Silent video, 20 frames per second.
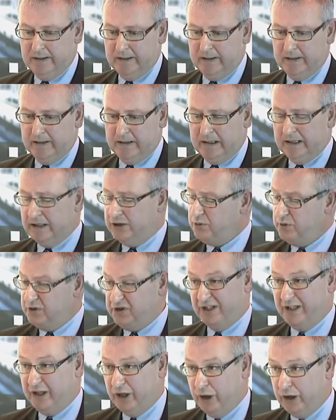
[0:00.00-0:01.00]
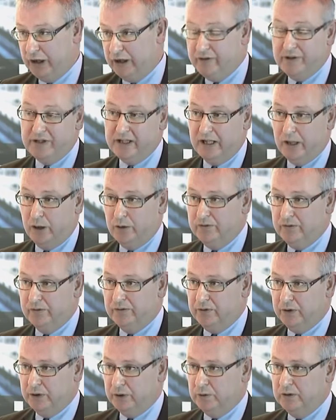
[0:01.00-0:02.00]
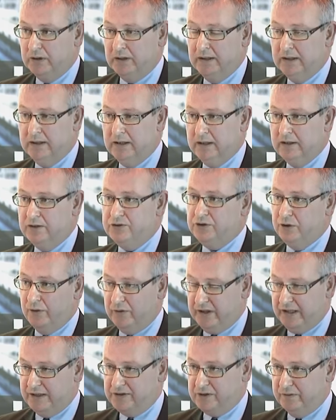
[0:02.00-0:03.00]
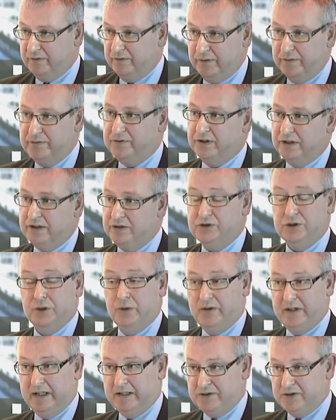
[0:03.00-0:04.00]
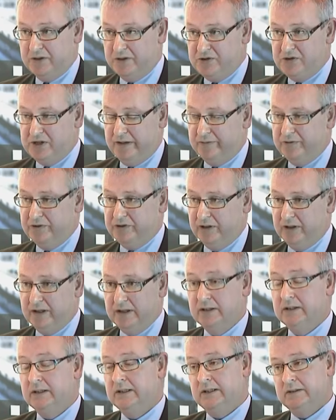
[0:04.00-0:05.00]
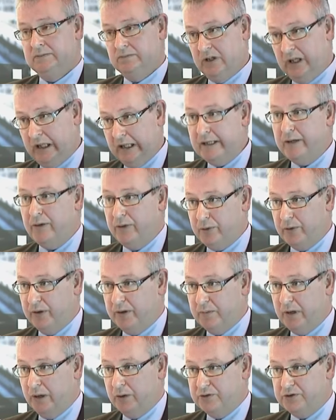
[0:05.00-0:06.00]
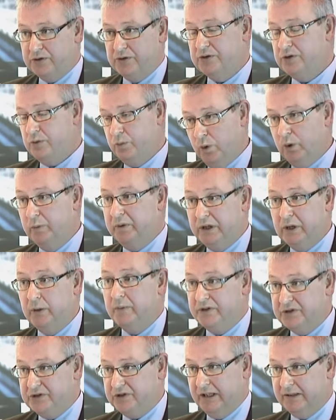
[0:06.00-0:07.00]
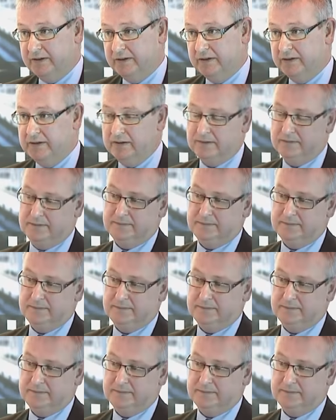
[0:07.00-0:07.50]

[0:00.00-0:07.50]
And as we said earlier in the overview, 2015, 2017, IE3 motors will become the standard.